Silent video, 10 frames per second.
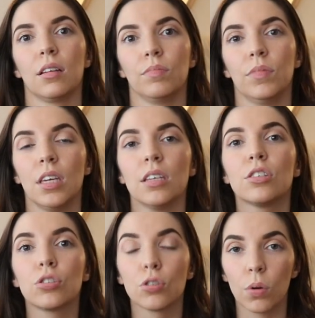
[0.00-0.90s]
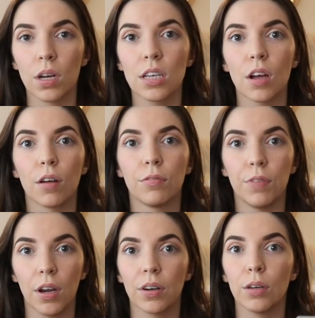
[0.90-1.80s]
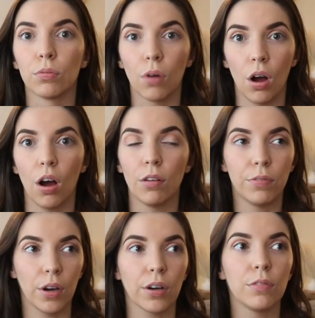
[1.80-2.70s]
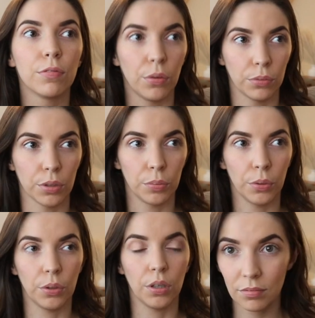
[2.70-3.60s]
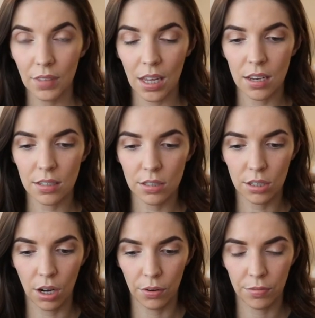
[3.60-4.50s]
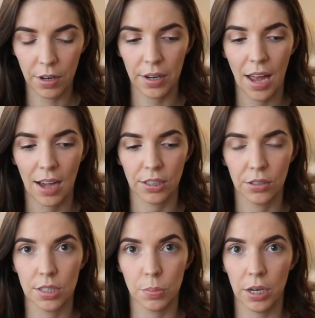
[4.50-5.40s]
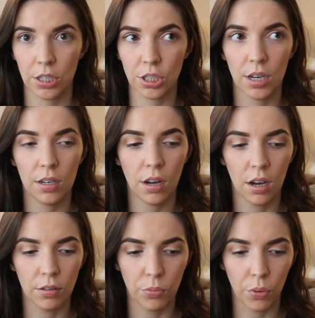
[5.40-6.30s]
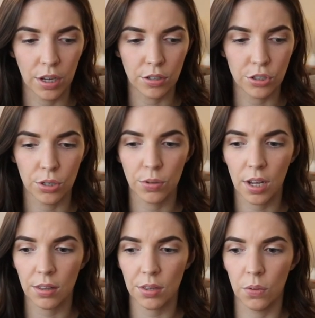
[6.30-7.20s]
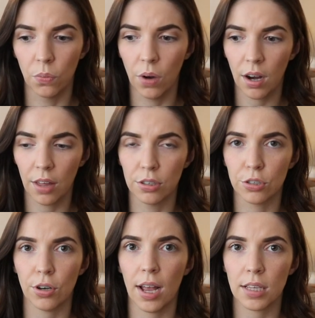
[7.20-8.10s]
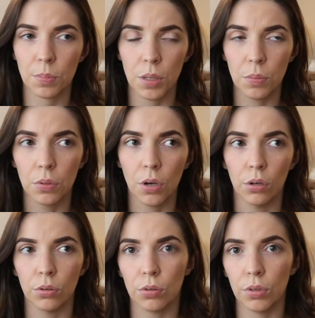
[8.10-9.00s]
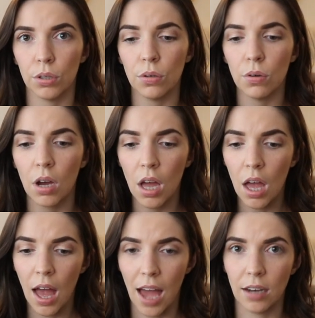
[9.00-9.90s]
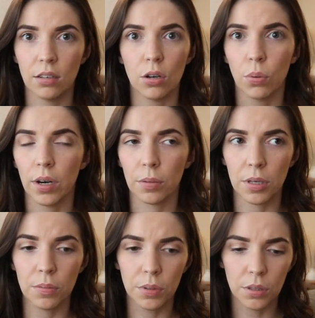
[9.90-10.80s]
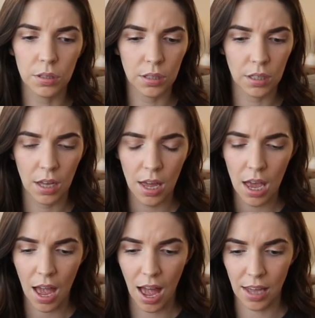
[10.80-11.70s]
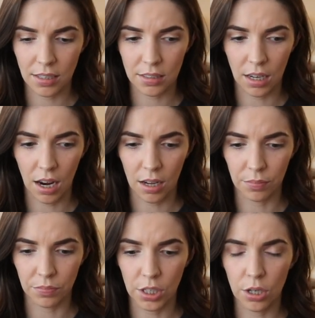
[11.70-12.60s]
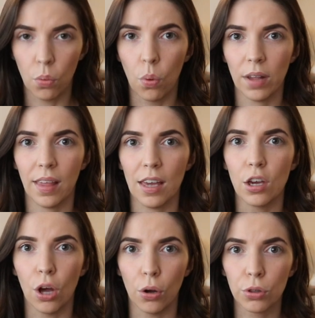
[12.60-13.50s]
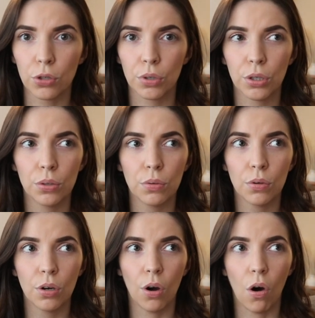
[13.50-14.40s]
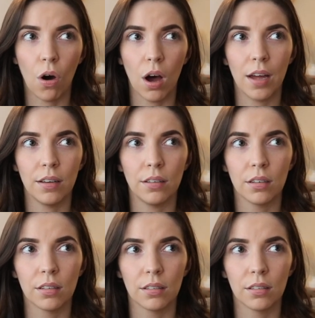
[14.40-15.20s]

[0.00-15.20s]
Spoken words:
these stories are very raw, very vulnerable. And, you know, a very accurate depiction of what Judith and what other trans people go through and queer people and, you know, what they go through on